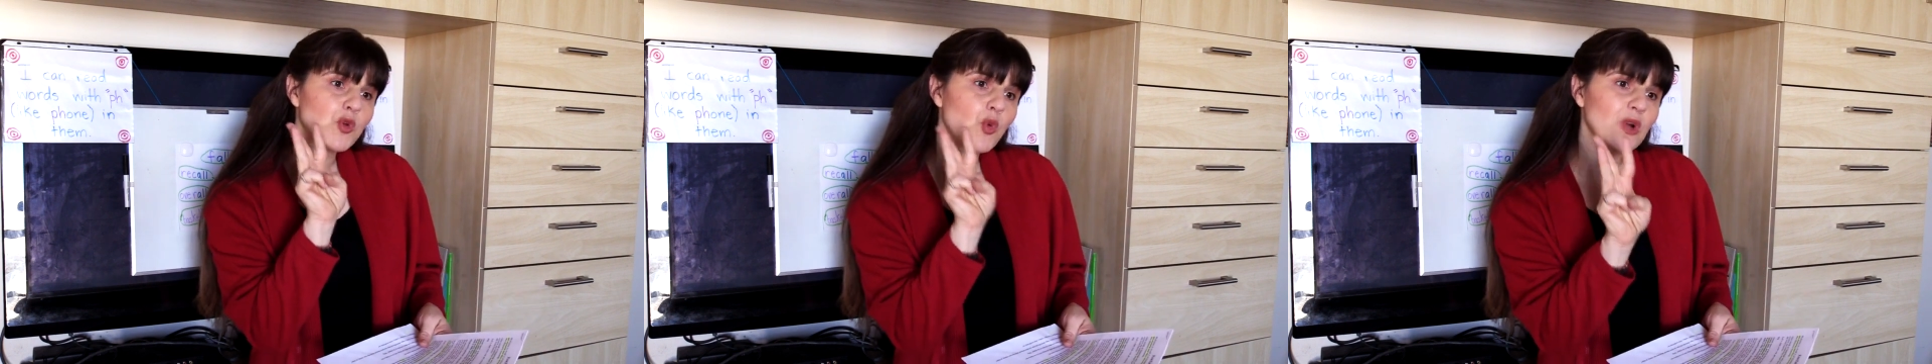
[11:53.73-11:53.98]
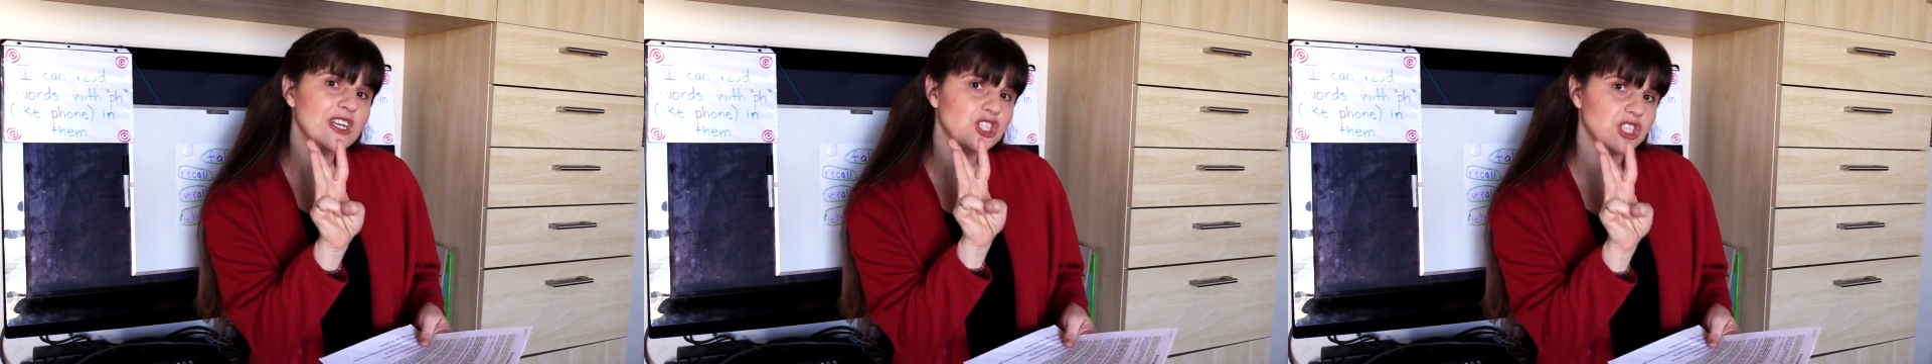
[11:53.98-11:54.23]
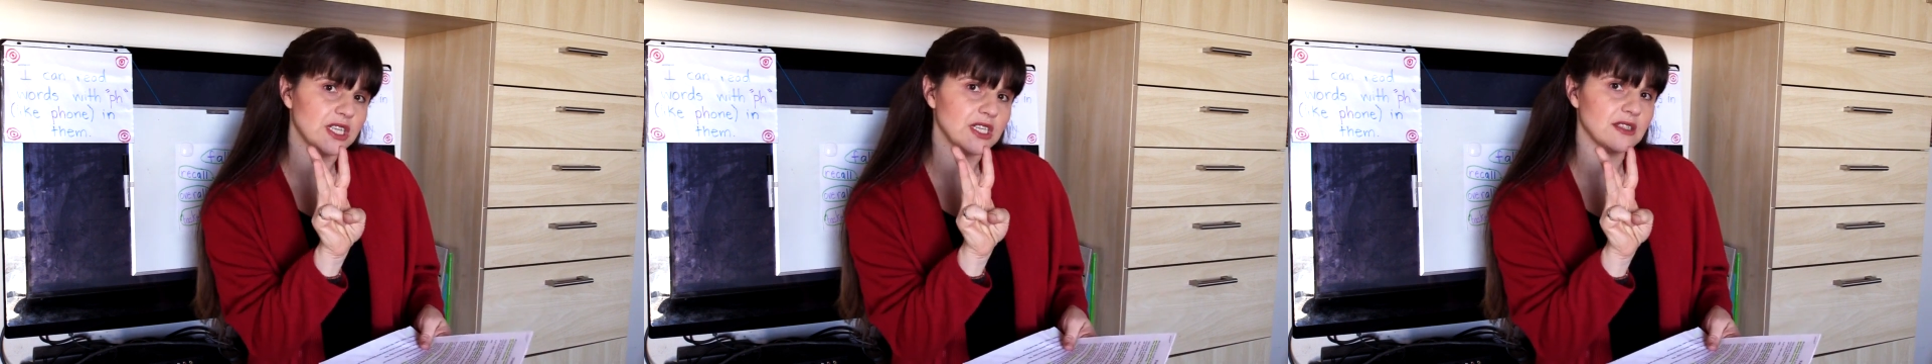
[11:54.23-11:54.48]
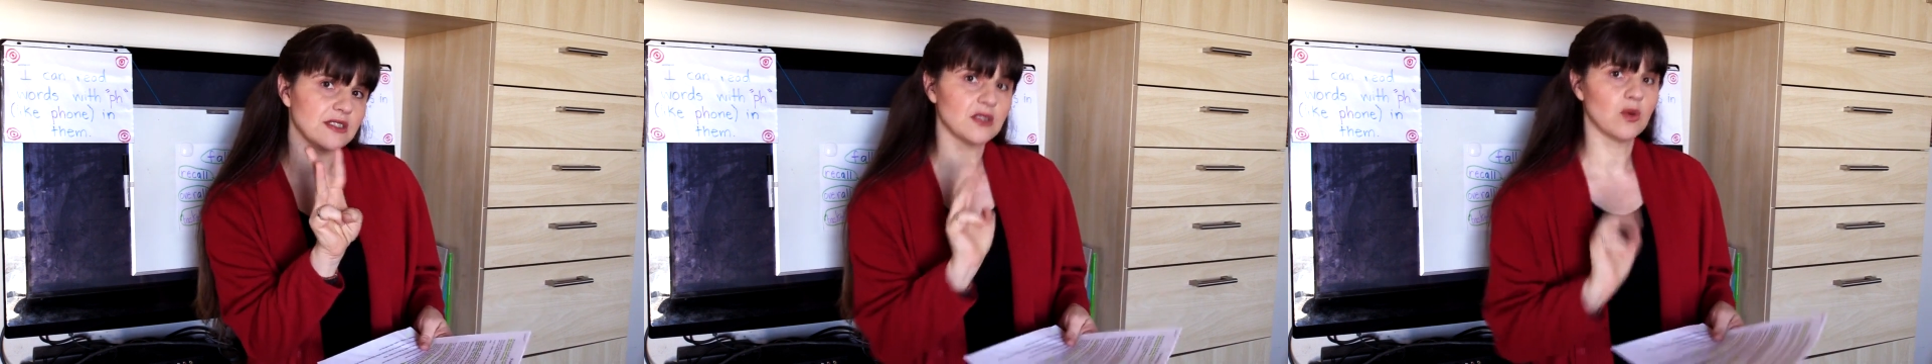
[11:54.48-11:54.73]
wishes,
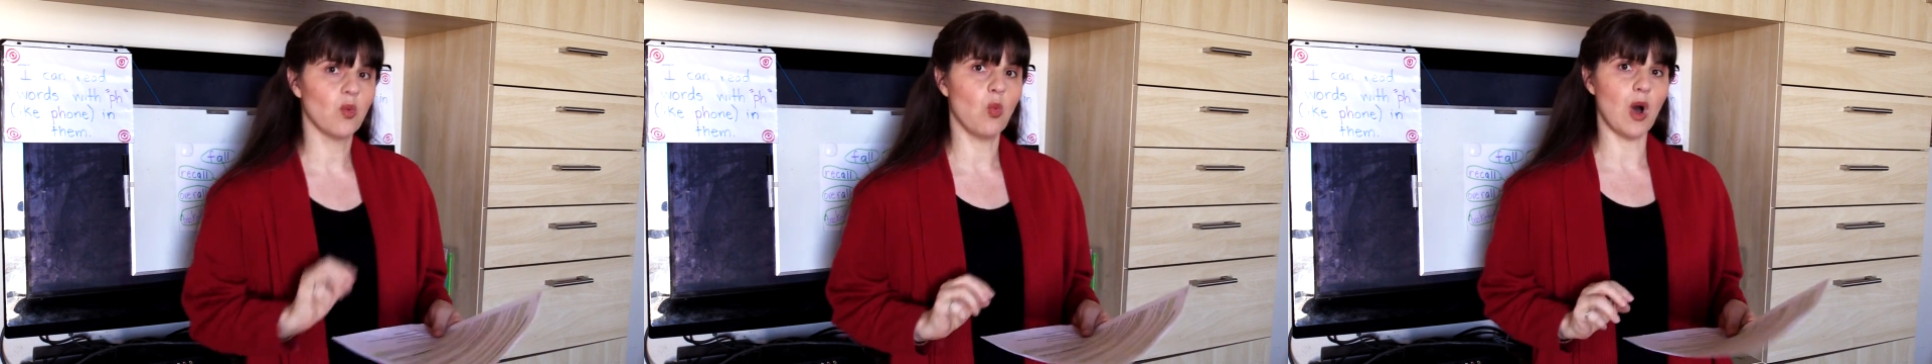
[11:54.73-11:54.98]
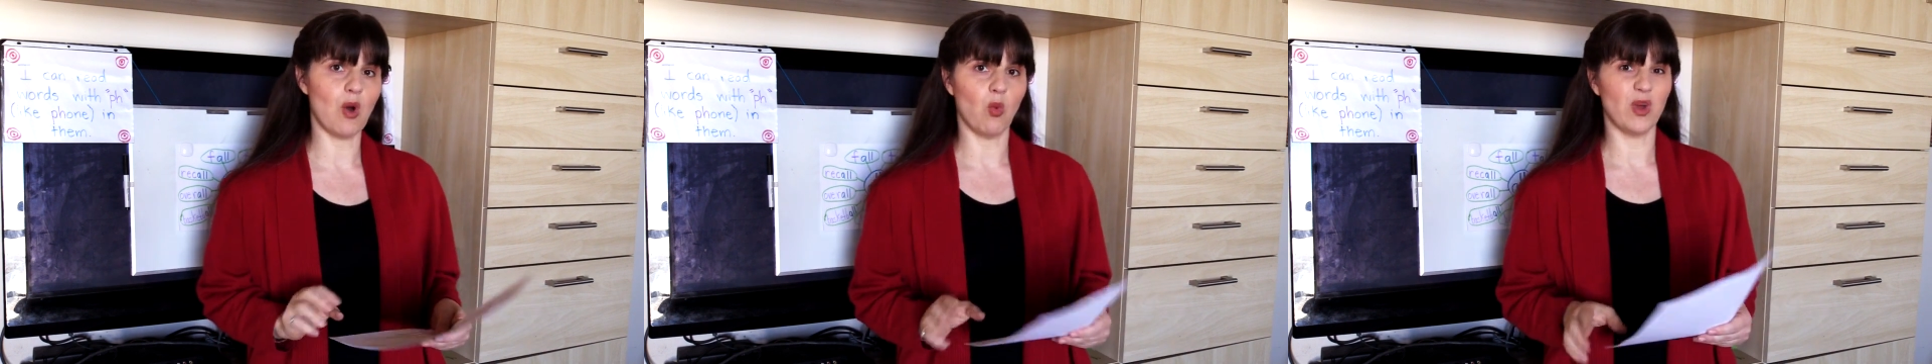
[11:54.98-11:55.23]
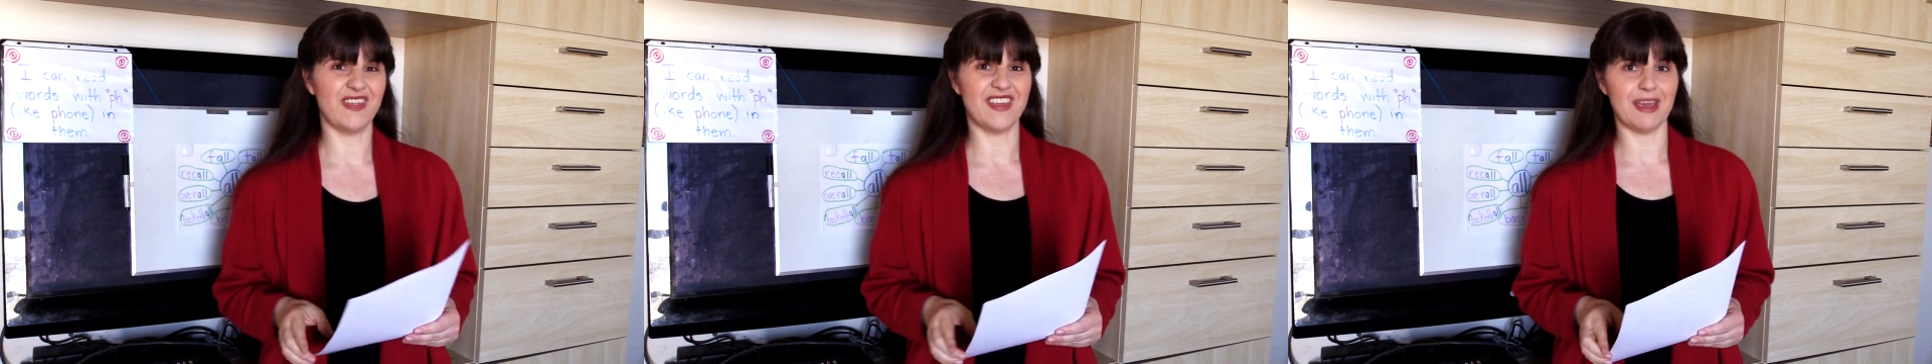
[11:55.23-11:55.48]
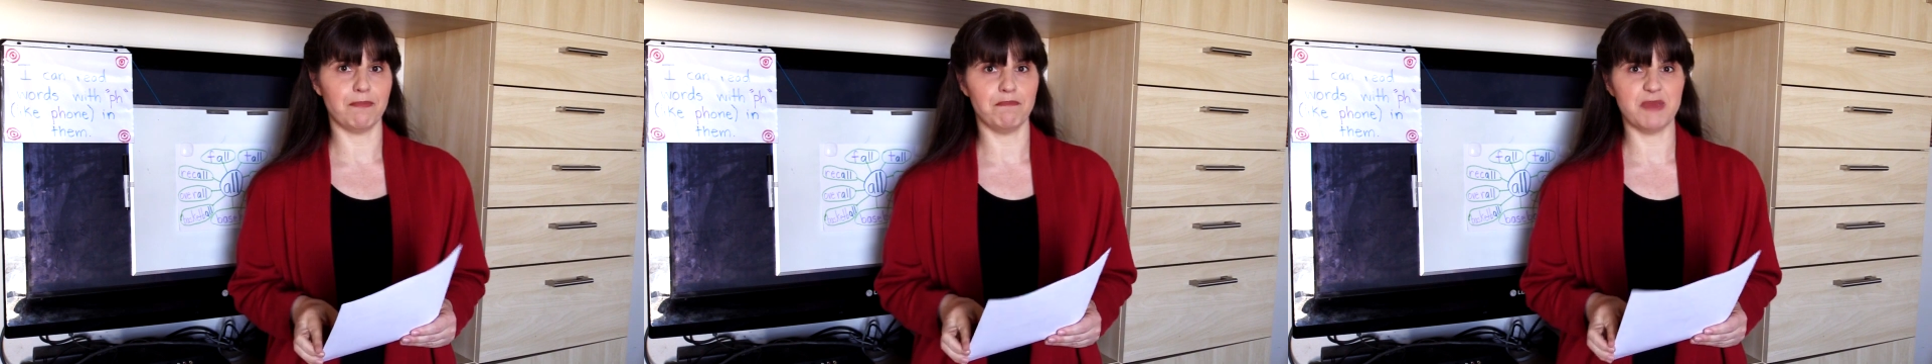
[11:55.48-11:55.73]
what would they
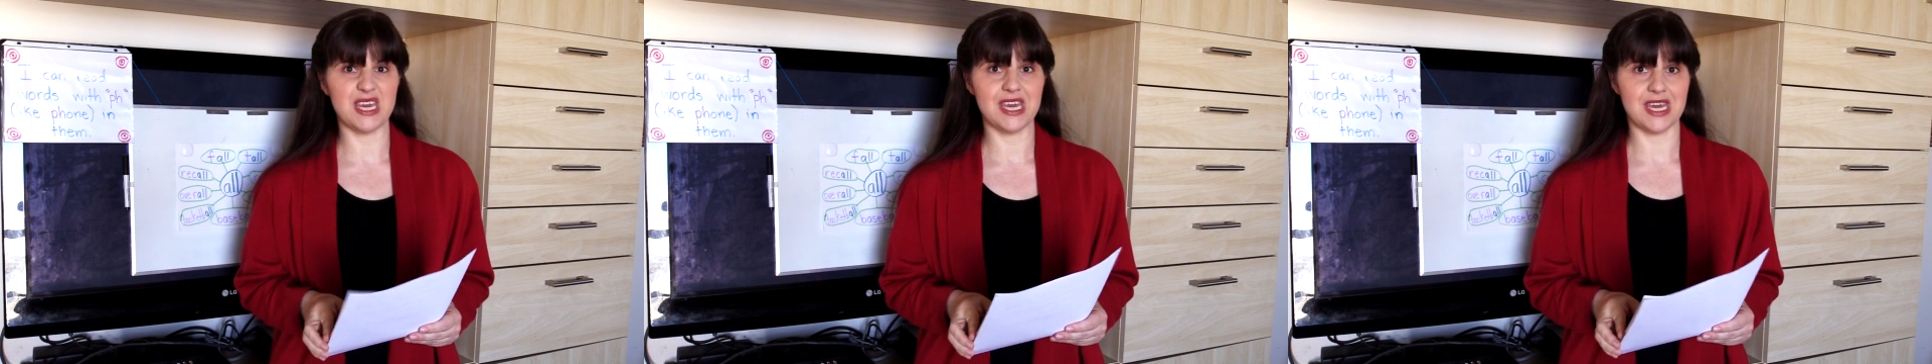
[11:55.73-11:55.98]
be?